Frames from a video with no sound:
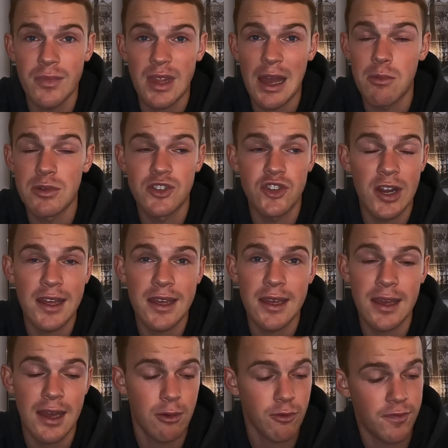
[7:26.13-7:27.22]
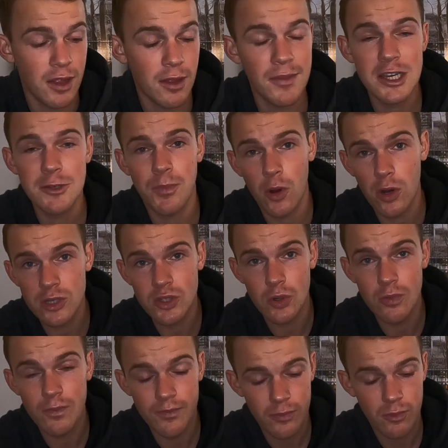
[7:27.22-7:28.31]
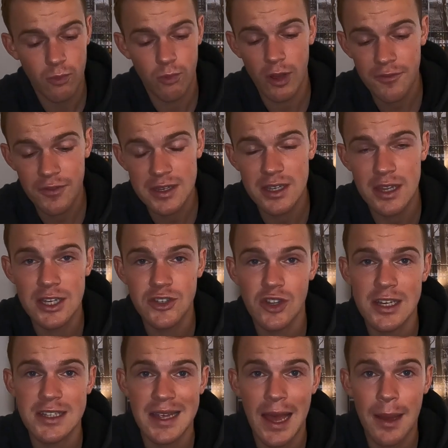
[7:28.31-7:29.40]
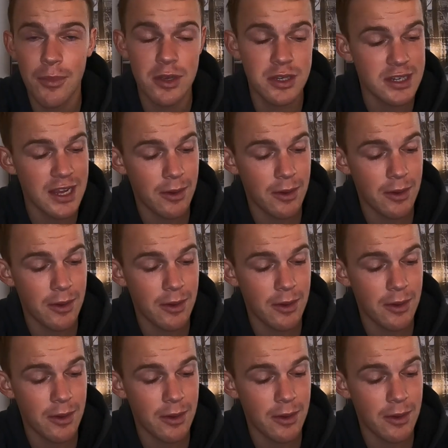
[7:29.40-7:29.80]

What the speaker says: I would fill up this bottle with these electrolyte tablets.